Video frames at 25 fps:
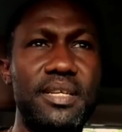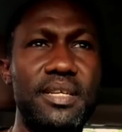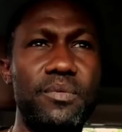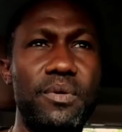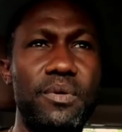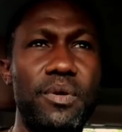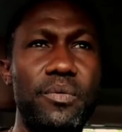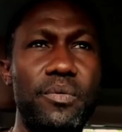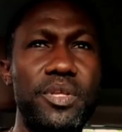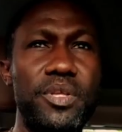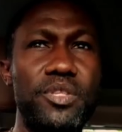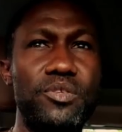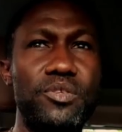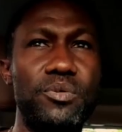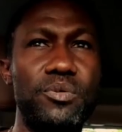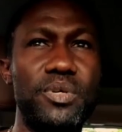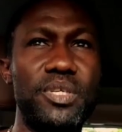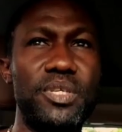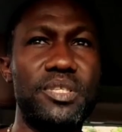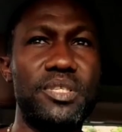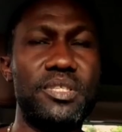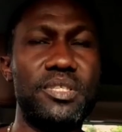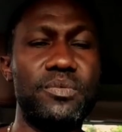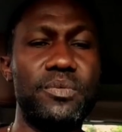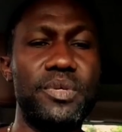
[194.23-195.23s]
What we do
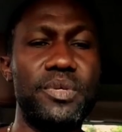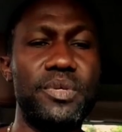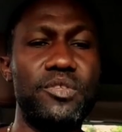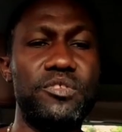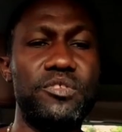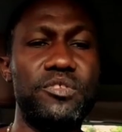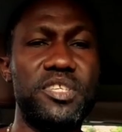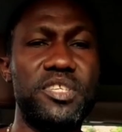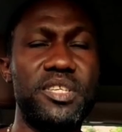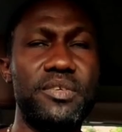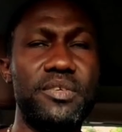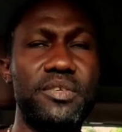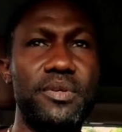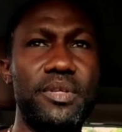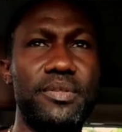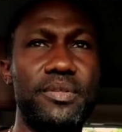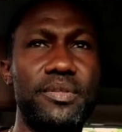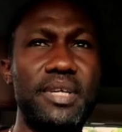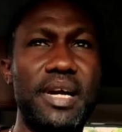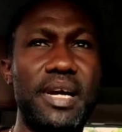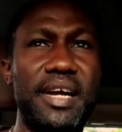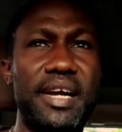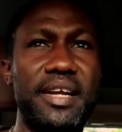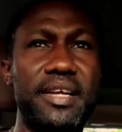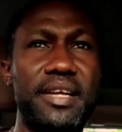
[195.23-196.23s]
is we, we
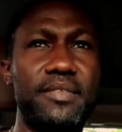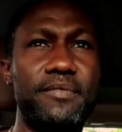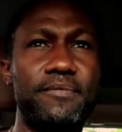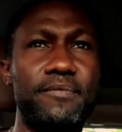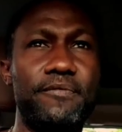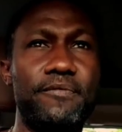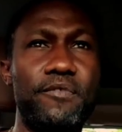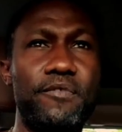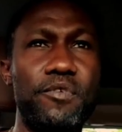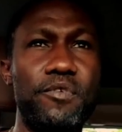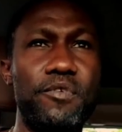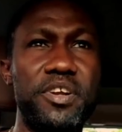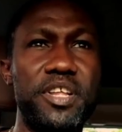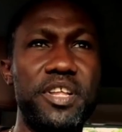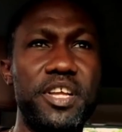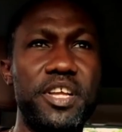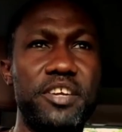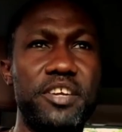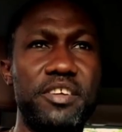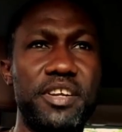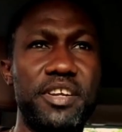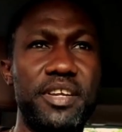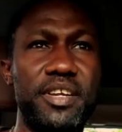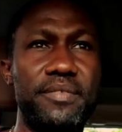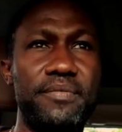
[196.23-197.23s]
target four-day
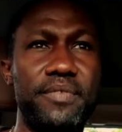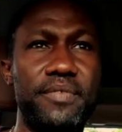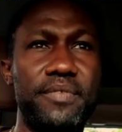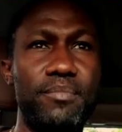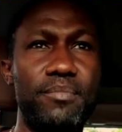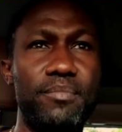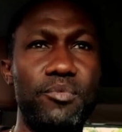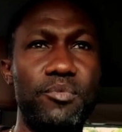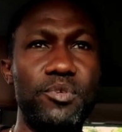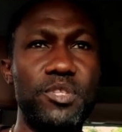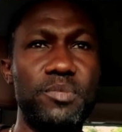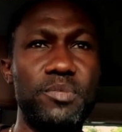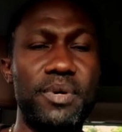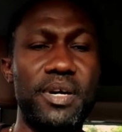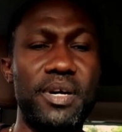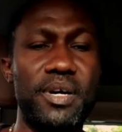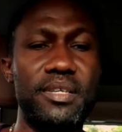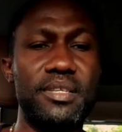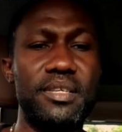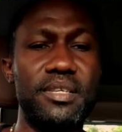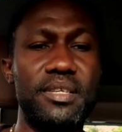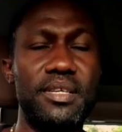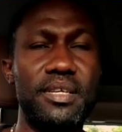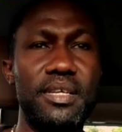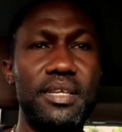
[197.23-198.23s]
cricket for the most part,
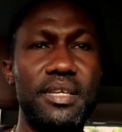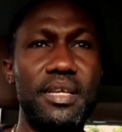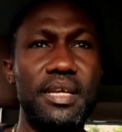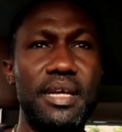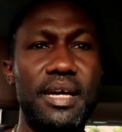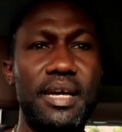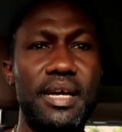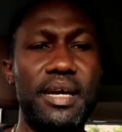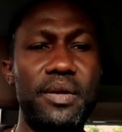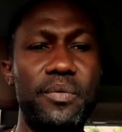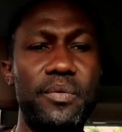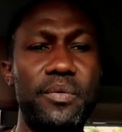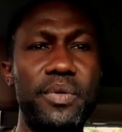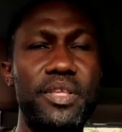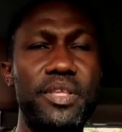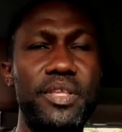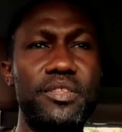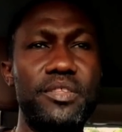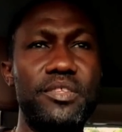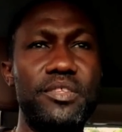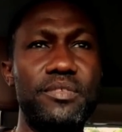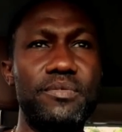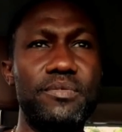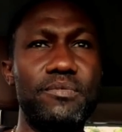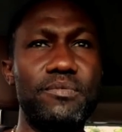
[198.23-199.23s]
and we
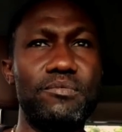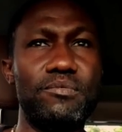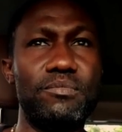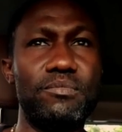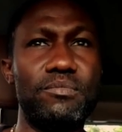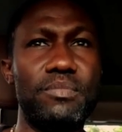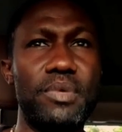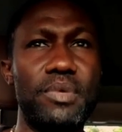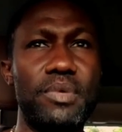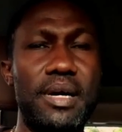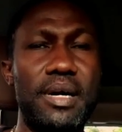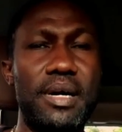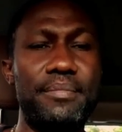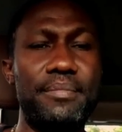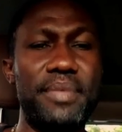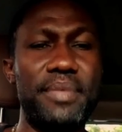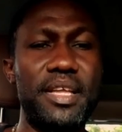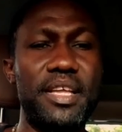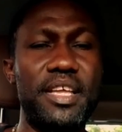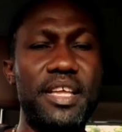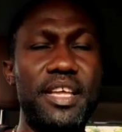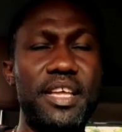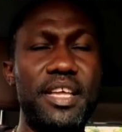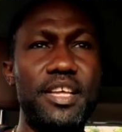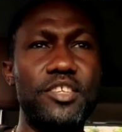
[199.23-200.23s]
Um,
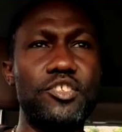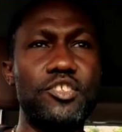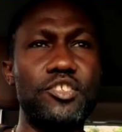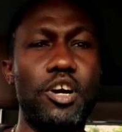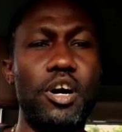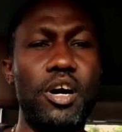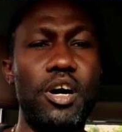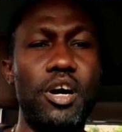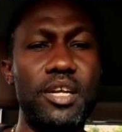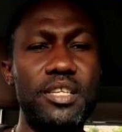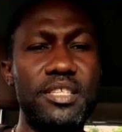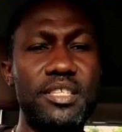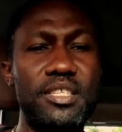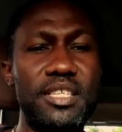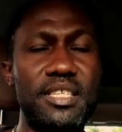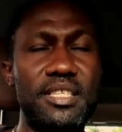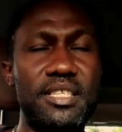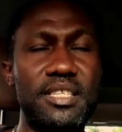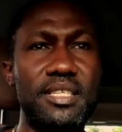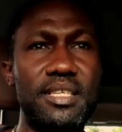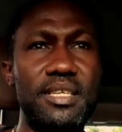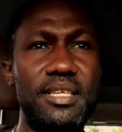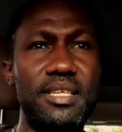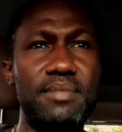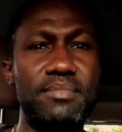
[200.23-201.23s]
engage all six
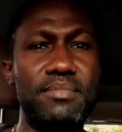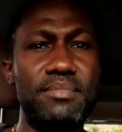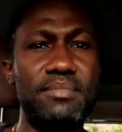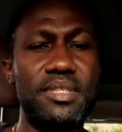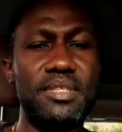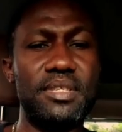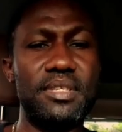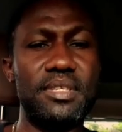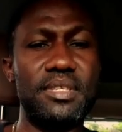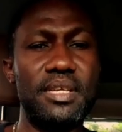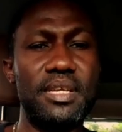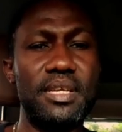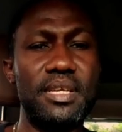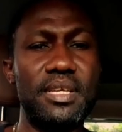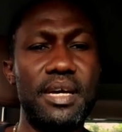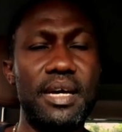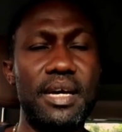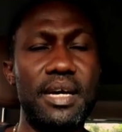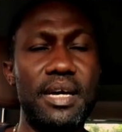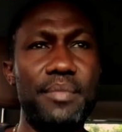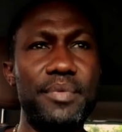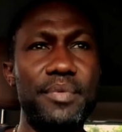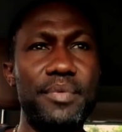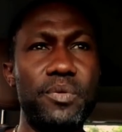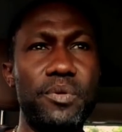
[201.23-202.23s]
teams
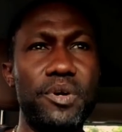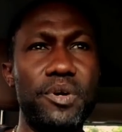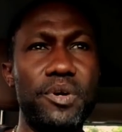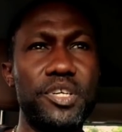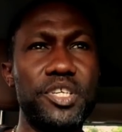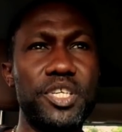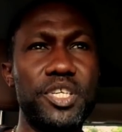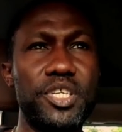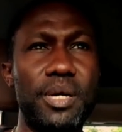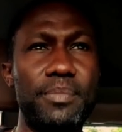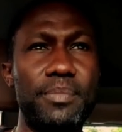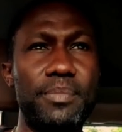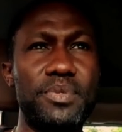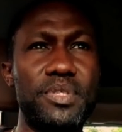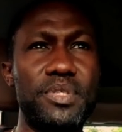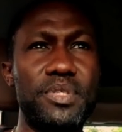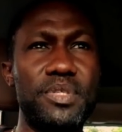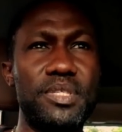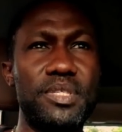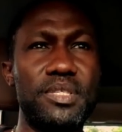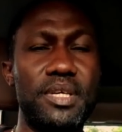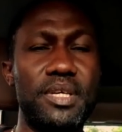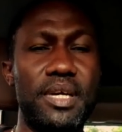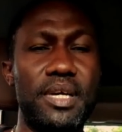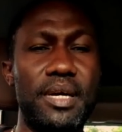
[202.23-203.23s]
um, in workshops
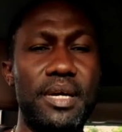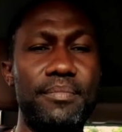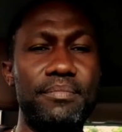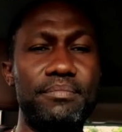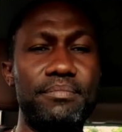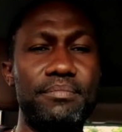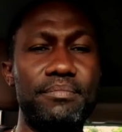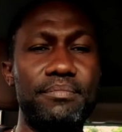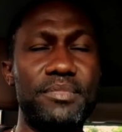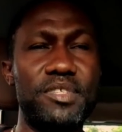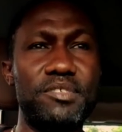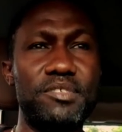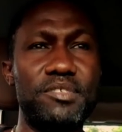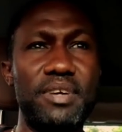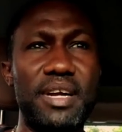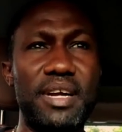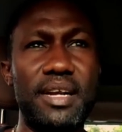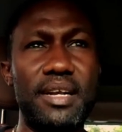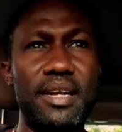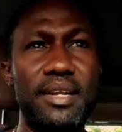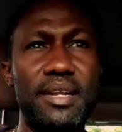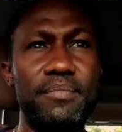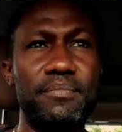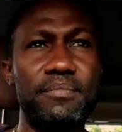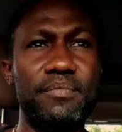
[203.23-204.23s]
um,
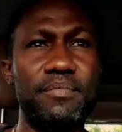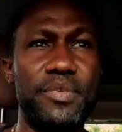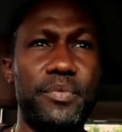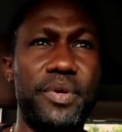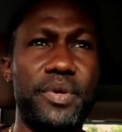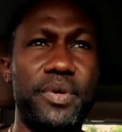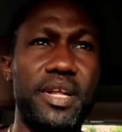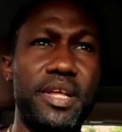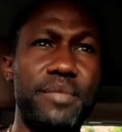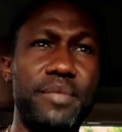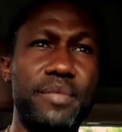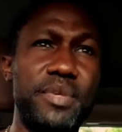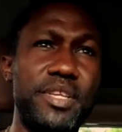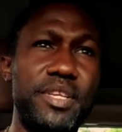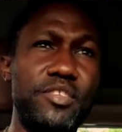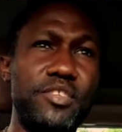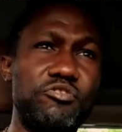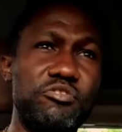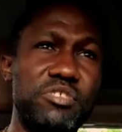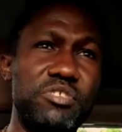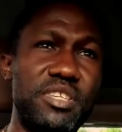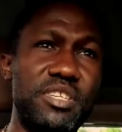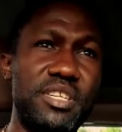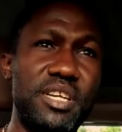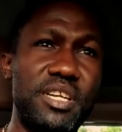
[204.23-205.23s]
directly, whether it be in
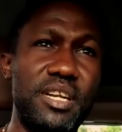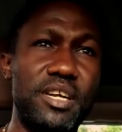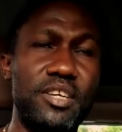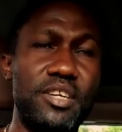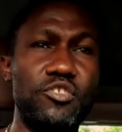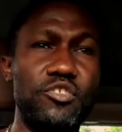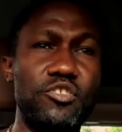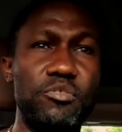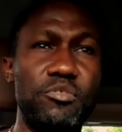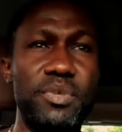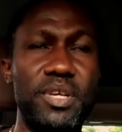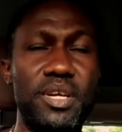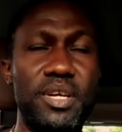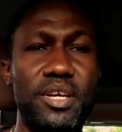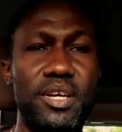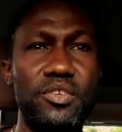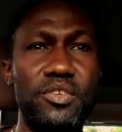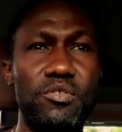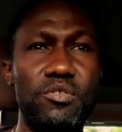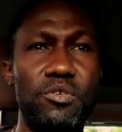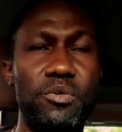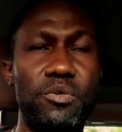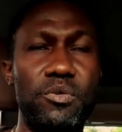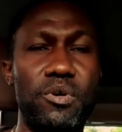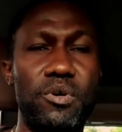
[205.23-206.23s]
Trinidad or Jamaica. You know,
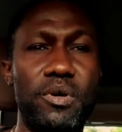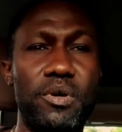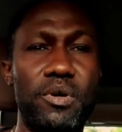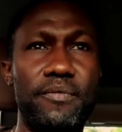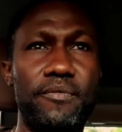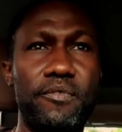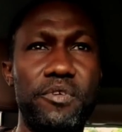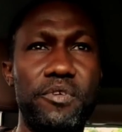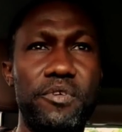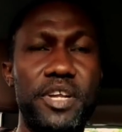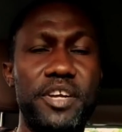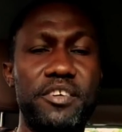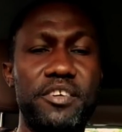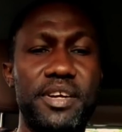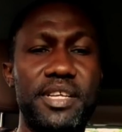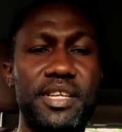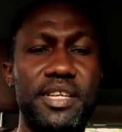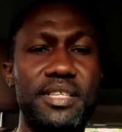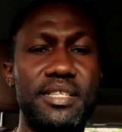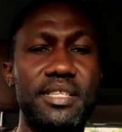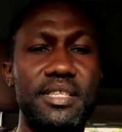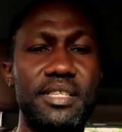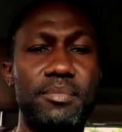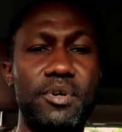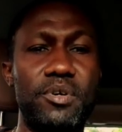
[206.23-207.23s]
our four-day cricket is
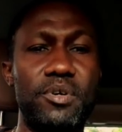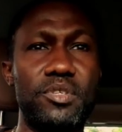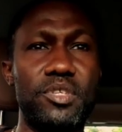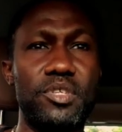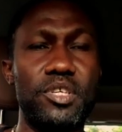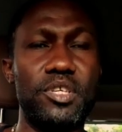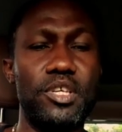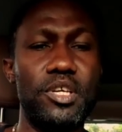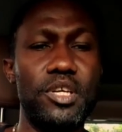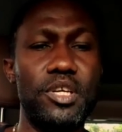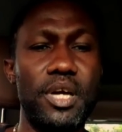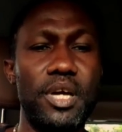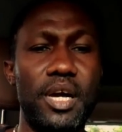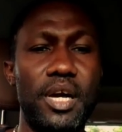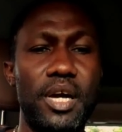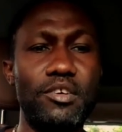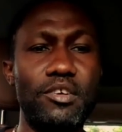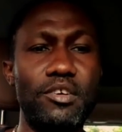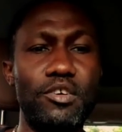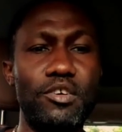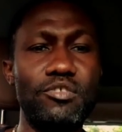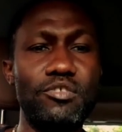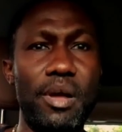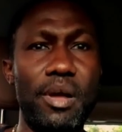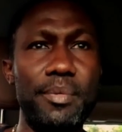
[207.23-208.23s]
about our
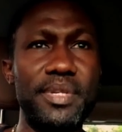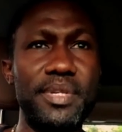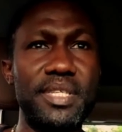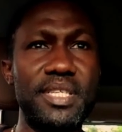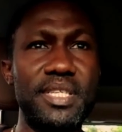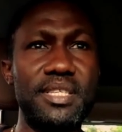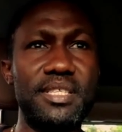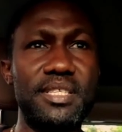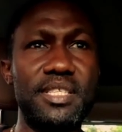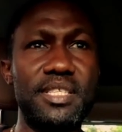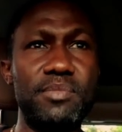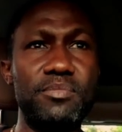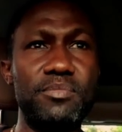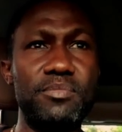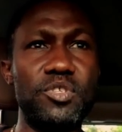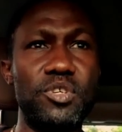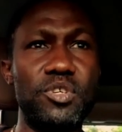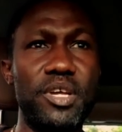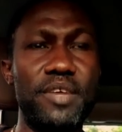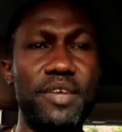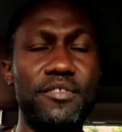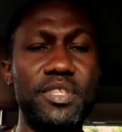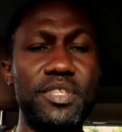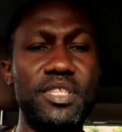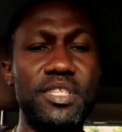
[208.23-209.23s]
own robin system, so
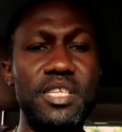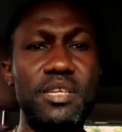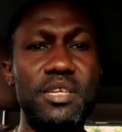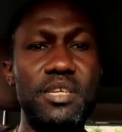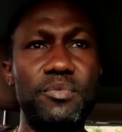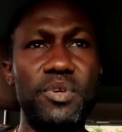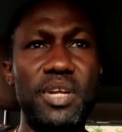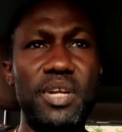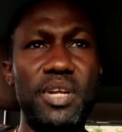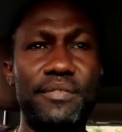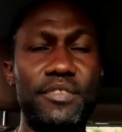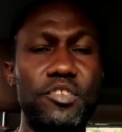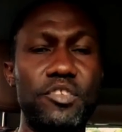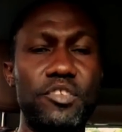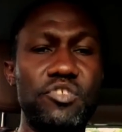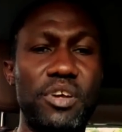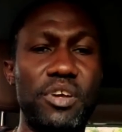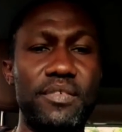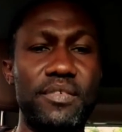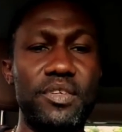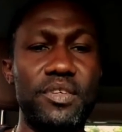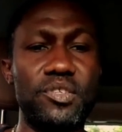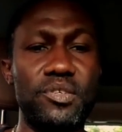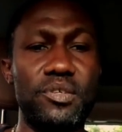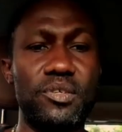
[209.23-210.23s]
every team will have to
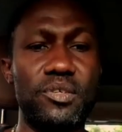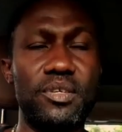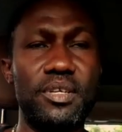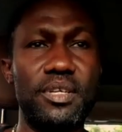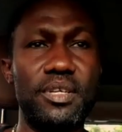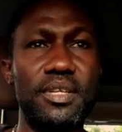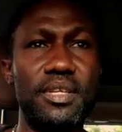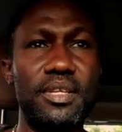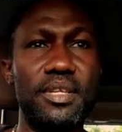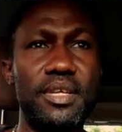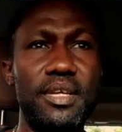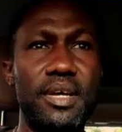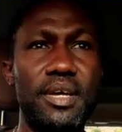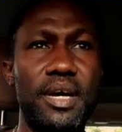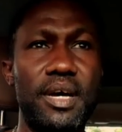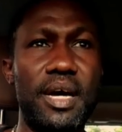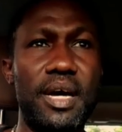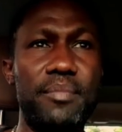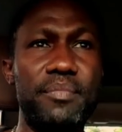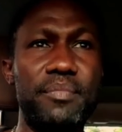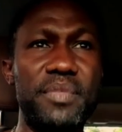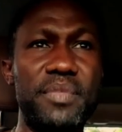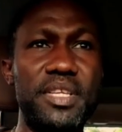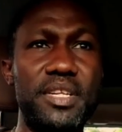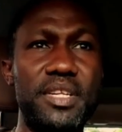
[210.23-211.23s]
travel to um,
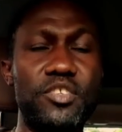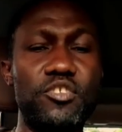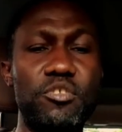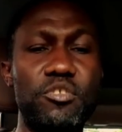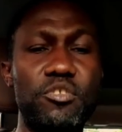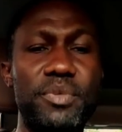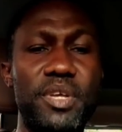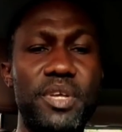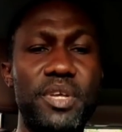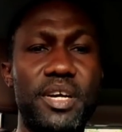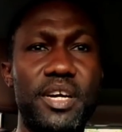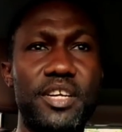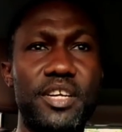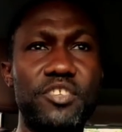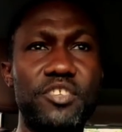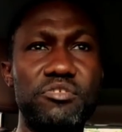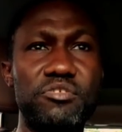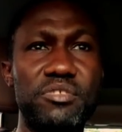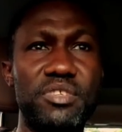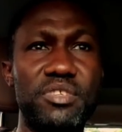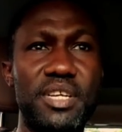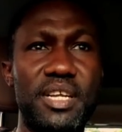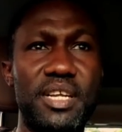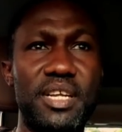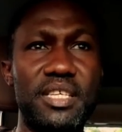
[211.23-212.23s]
either Jamaica or
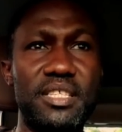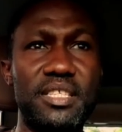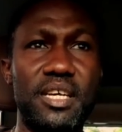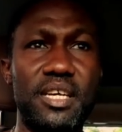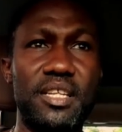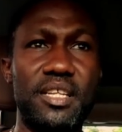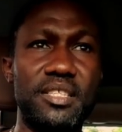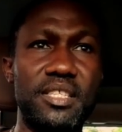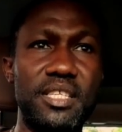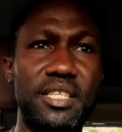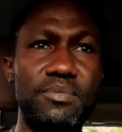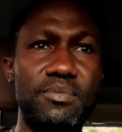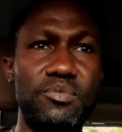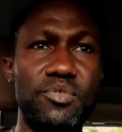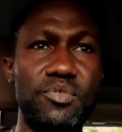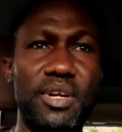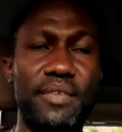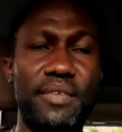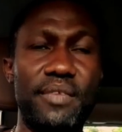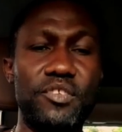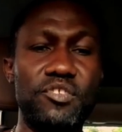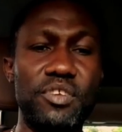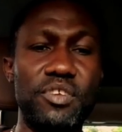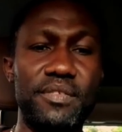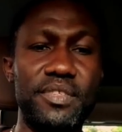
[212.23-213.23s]
Trinidad, and other teams will have
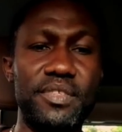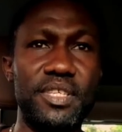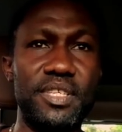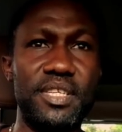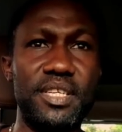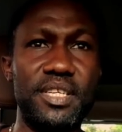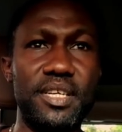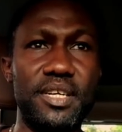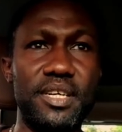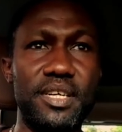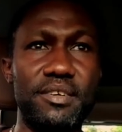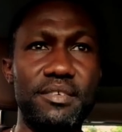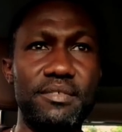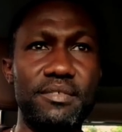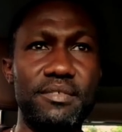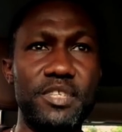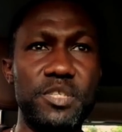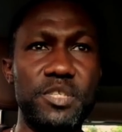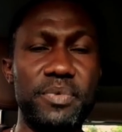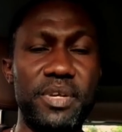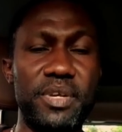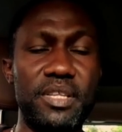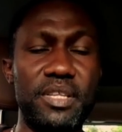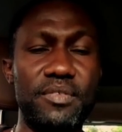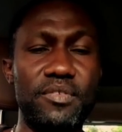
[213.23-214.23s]
to travel to their
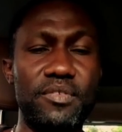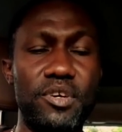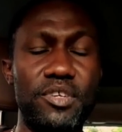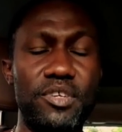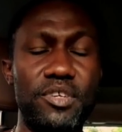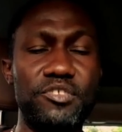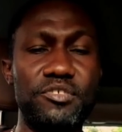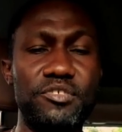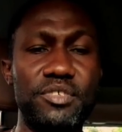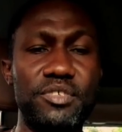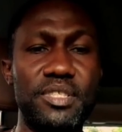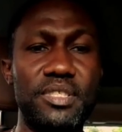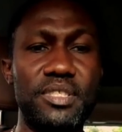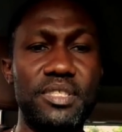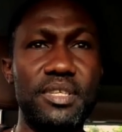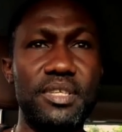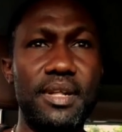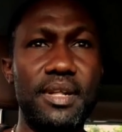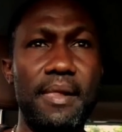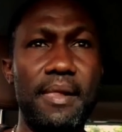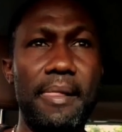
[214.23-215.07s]
respective countries.